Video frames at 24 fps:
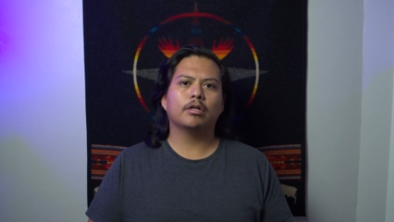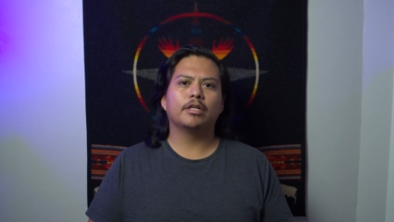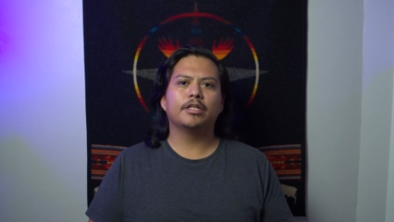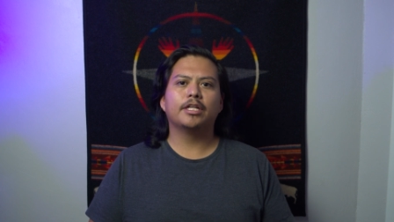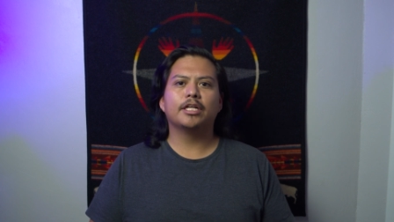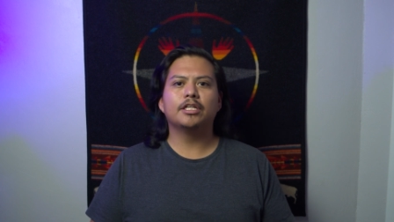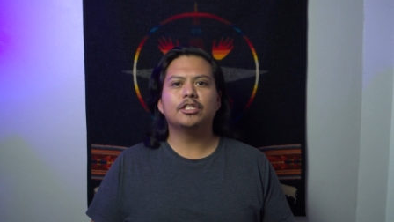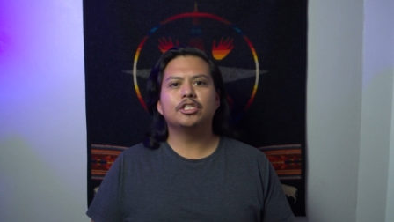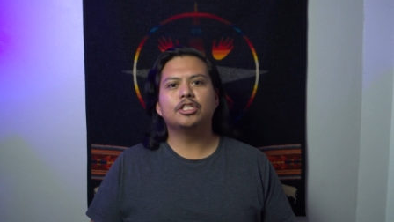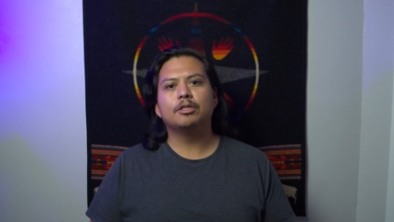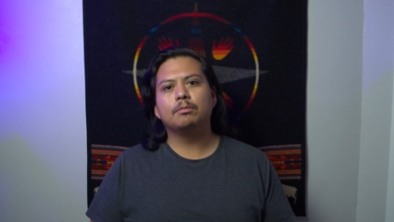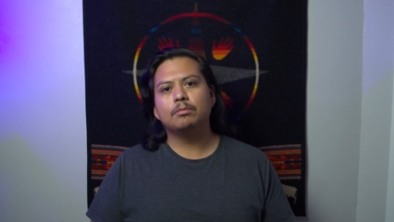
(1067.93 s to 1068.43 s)
and
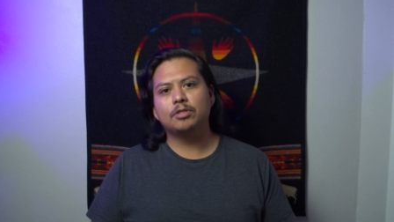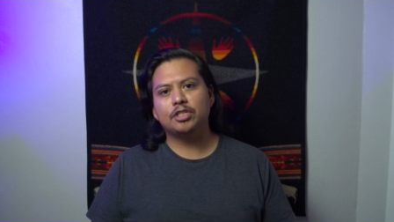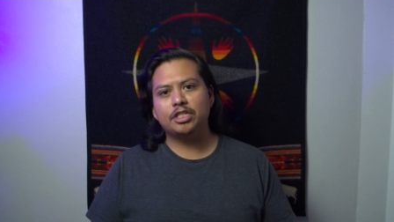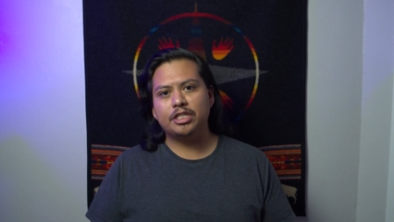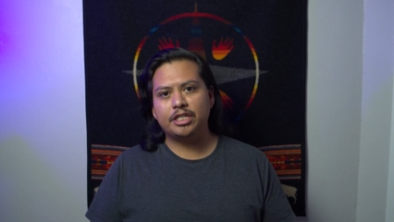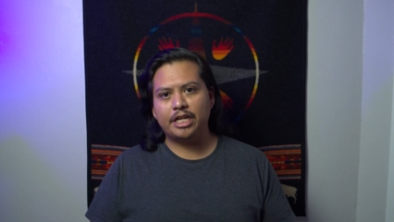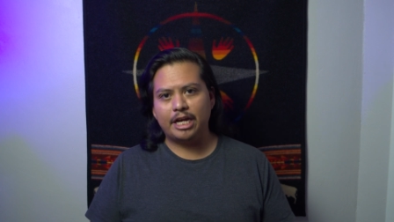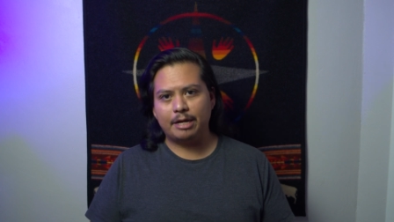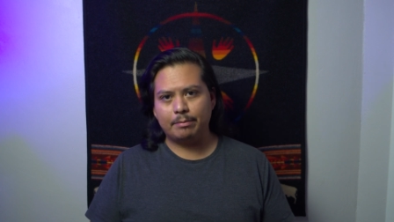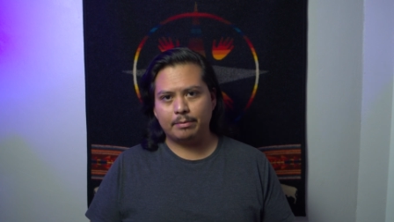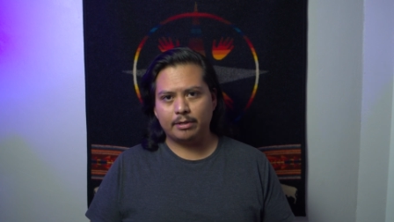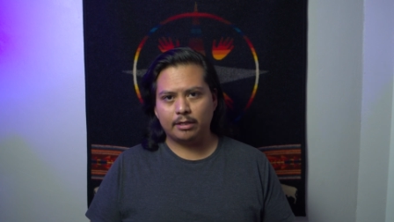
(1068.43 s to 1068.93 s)
then Jim Chee
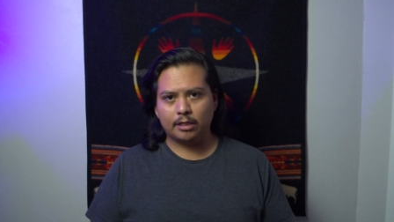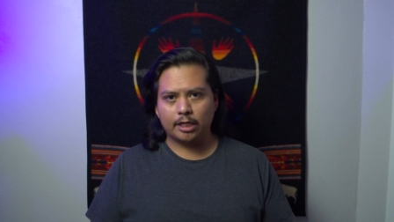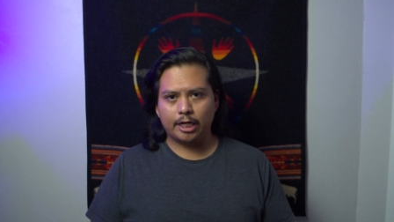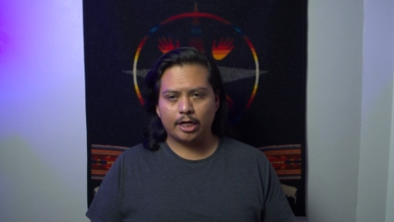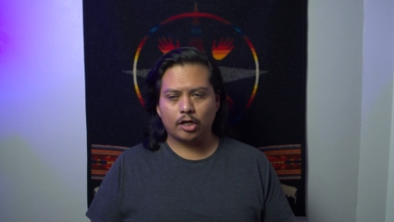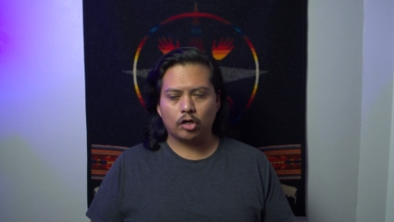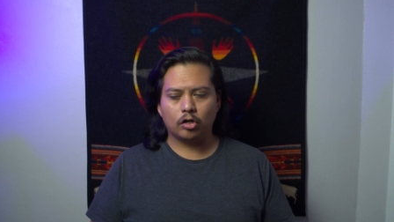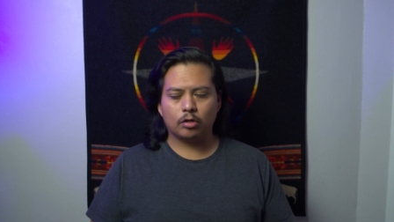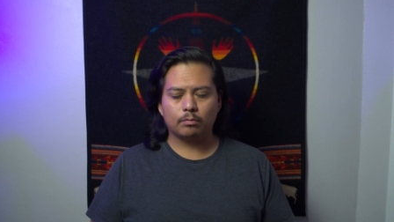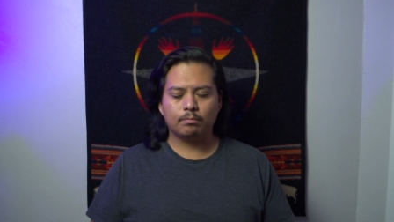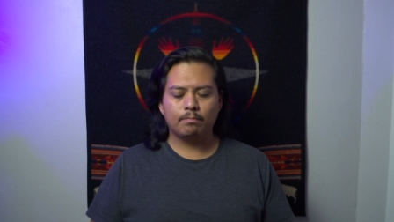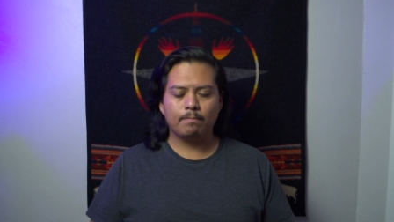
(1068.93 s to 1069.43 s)
came in
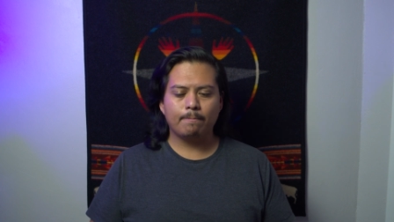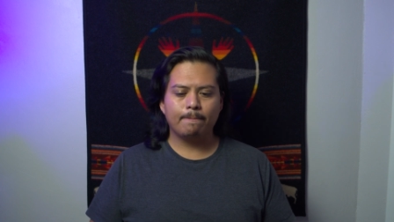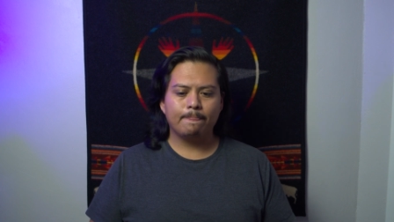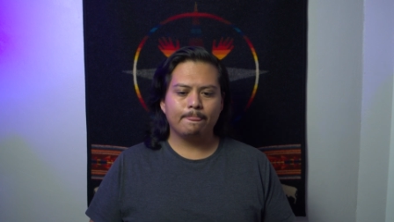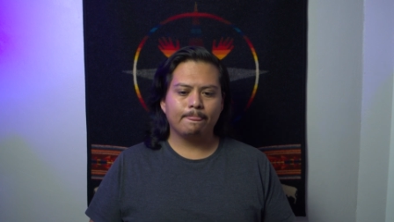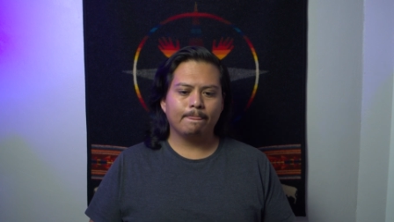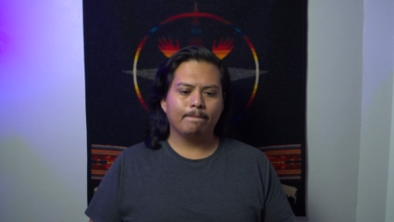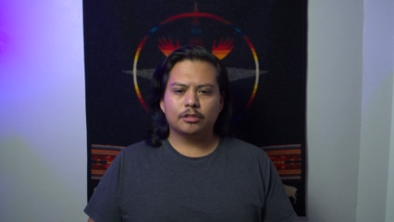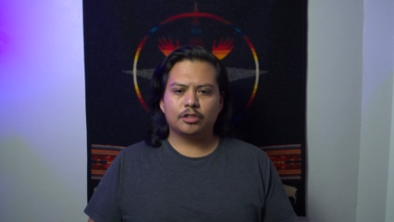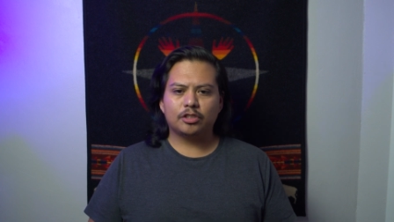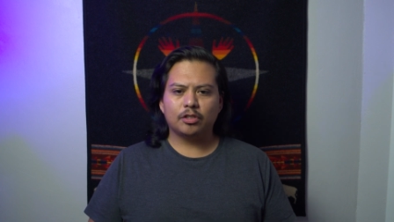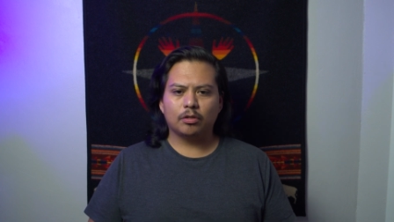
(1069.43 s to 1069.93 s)
later.
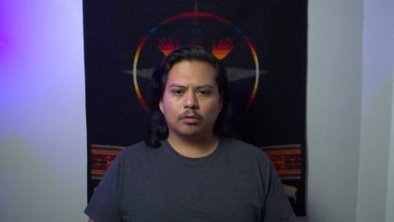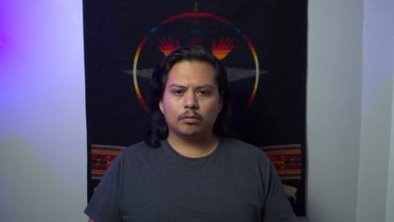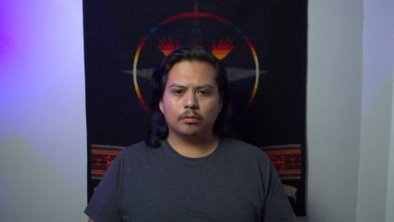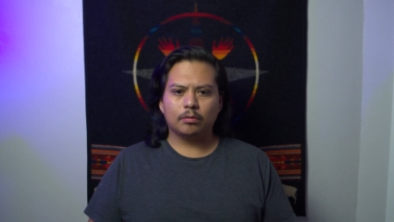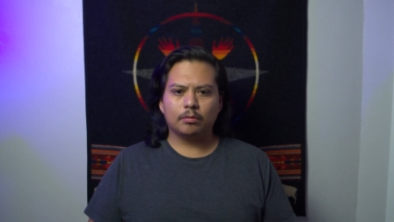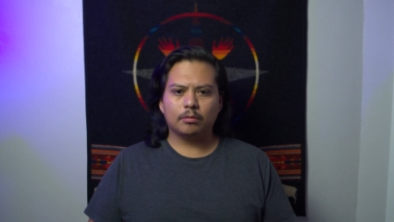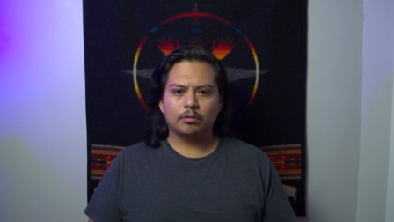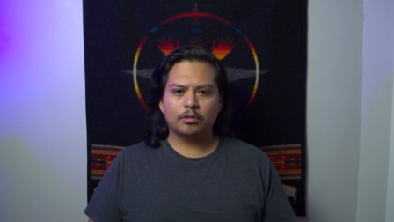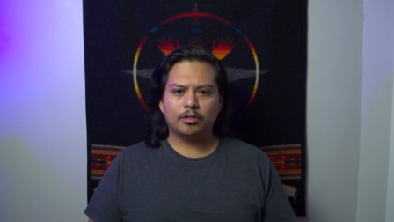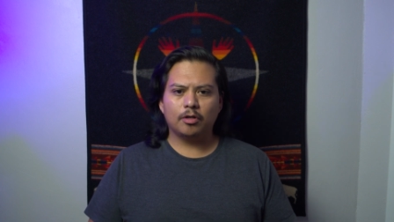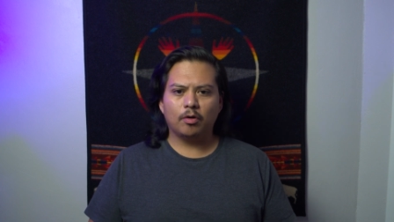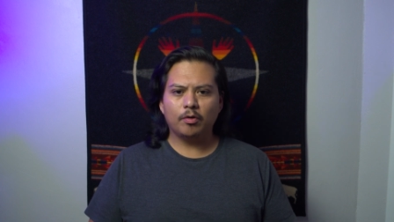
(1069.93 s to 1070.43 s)
So
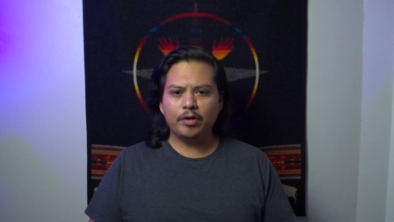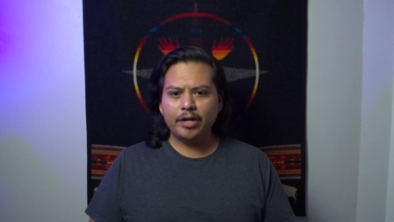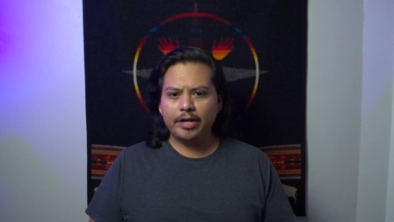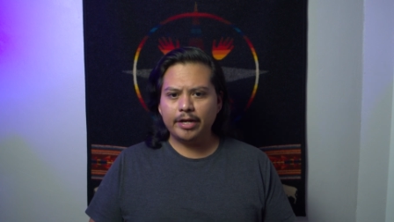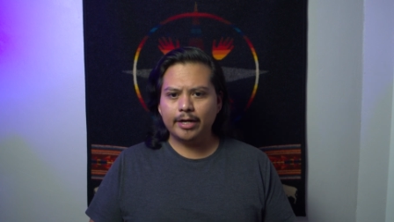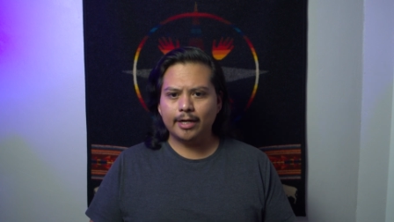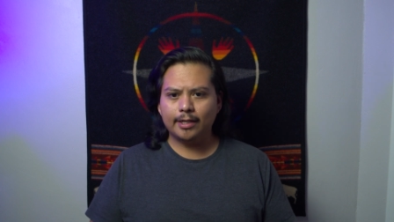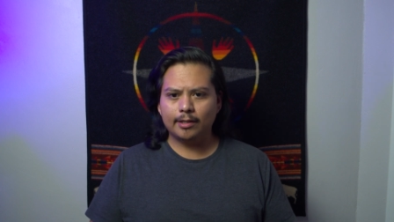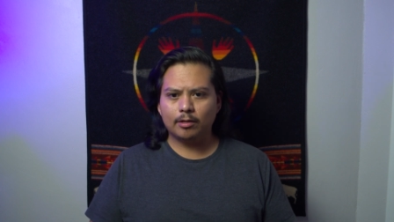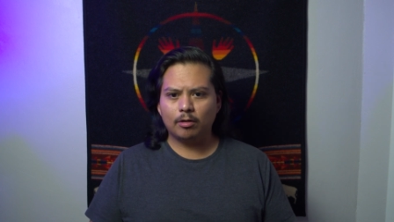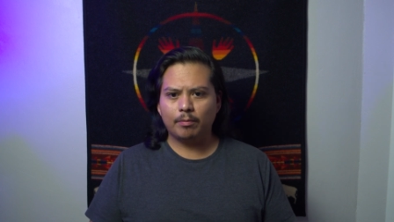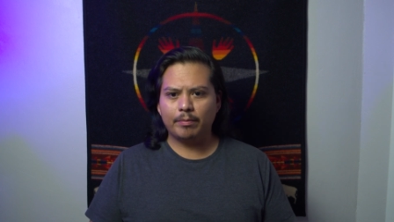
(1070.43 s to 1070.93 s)
Tony
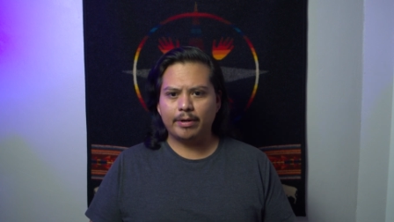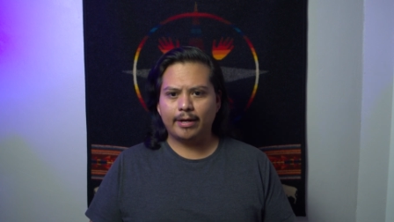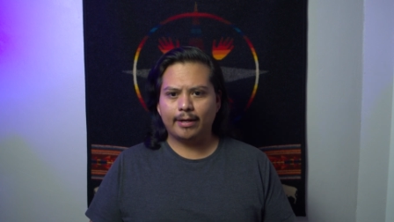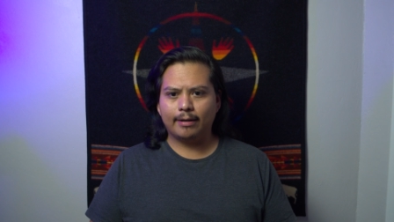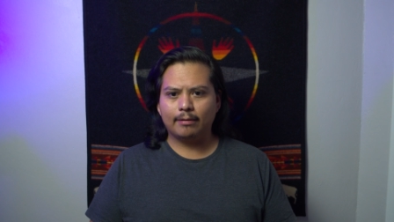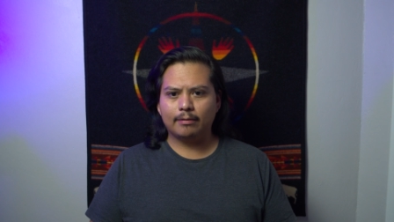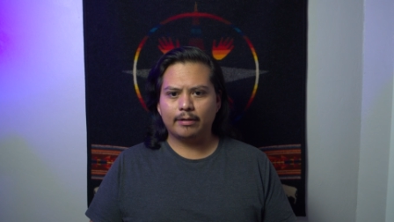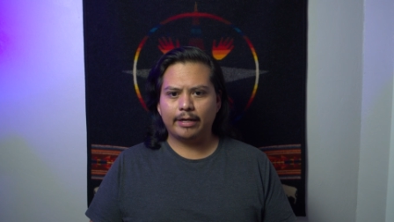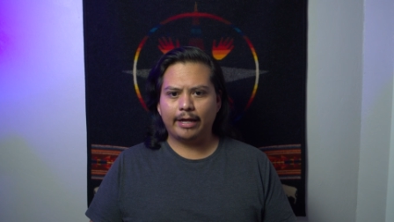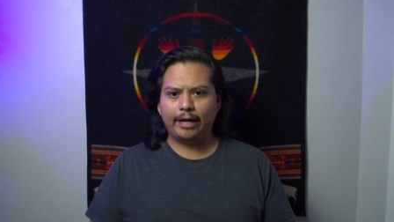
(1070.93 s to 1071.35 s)
Hillerman,